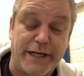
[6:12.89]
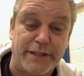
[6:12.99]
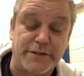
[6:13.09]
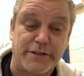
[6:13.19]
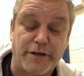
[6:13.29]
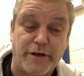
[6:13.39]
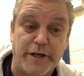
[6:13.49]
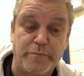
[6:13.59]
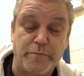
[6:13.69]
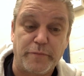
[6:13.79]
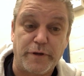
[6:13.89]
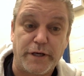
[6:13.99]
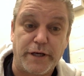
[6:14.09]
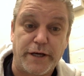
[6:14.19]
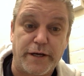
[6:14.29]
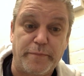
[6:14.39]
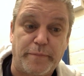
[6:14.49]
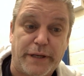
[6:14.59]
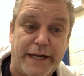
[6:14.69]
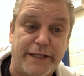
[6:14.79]
and I'm
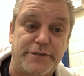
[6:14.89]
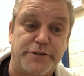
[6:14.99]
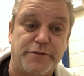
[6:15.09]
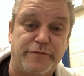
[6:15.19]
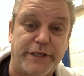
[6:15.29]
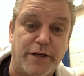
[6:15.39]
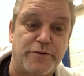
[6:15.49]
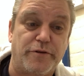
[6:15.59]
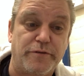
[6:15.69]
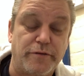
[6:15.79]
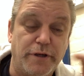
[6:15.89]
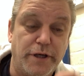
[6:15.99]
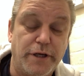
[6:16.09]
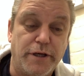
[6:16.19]
planning to do videos on